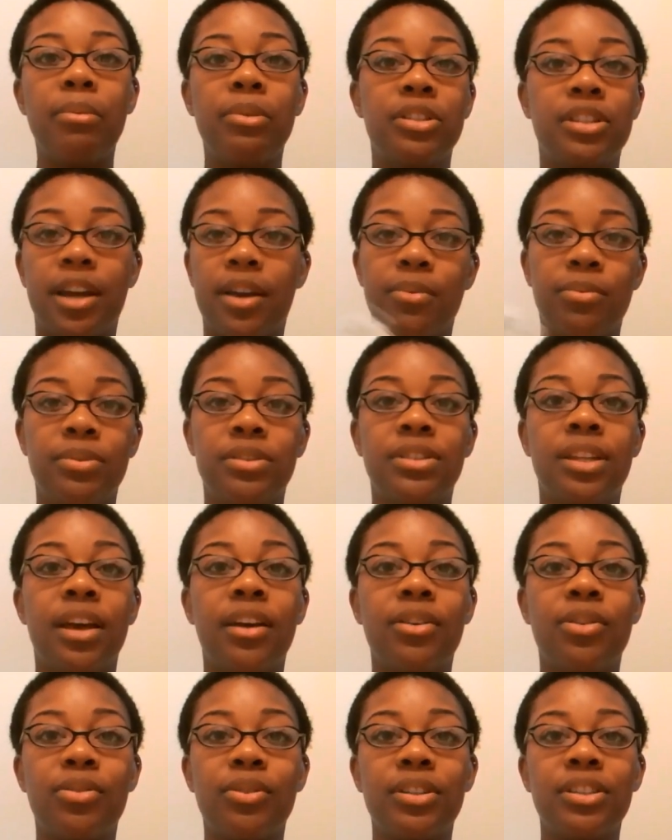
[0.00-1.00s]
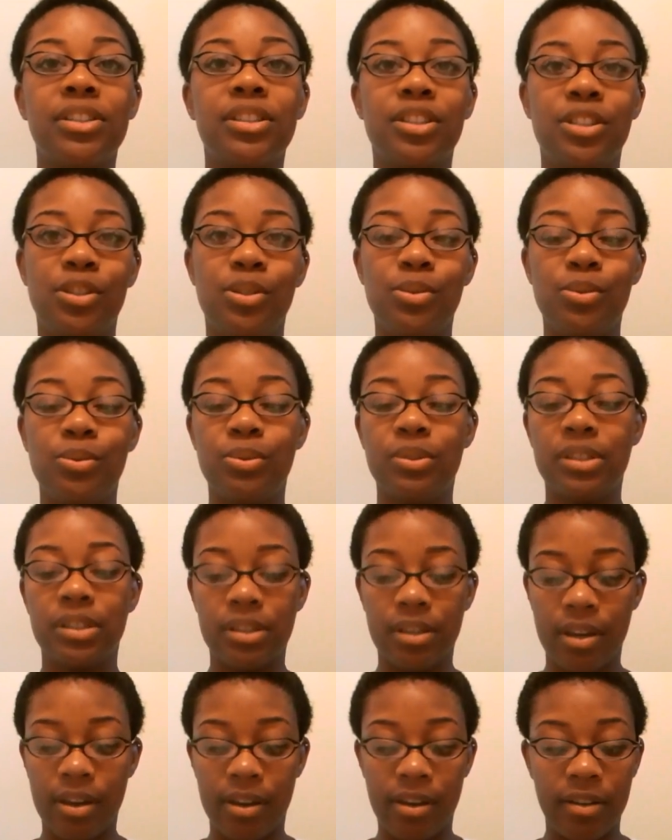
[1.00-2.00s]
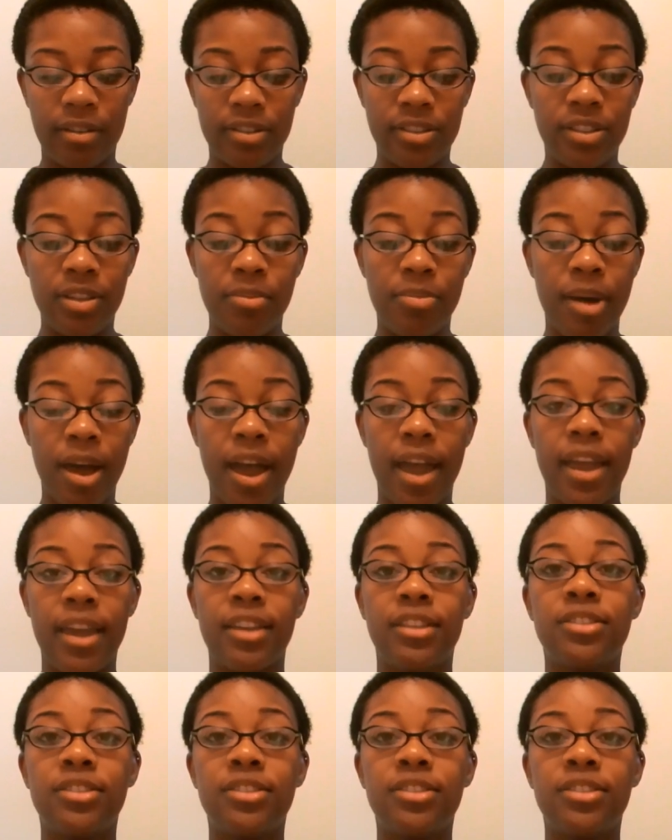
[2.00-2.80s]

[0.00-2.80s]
which I was not going to use to buy.